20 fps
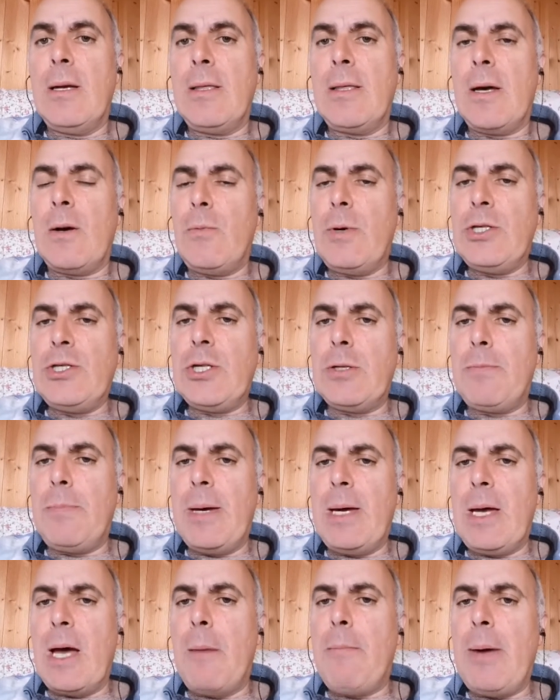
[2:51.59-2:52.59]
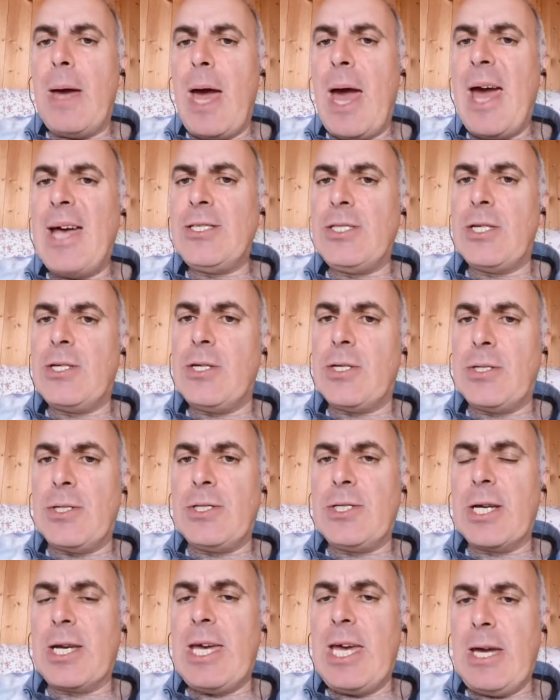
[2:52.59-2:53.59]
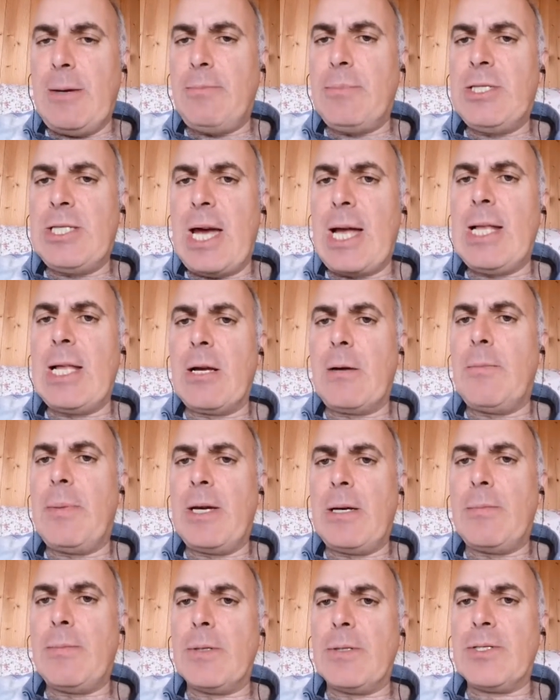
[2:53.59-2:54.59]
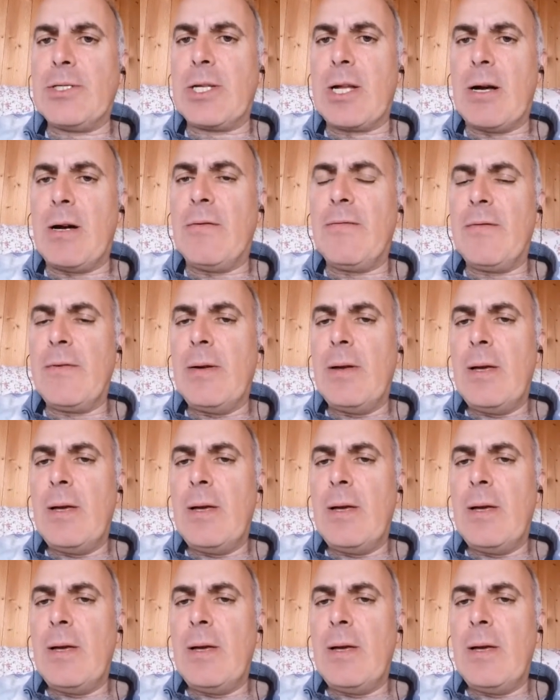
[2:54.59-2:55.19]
that we should be a bit hesitant to keep telling people stuff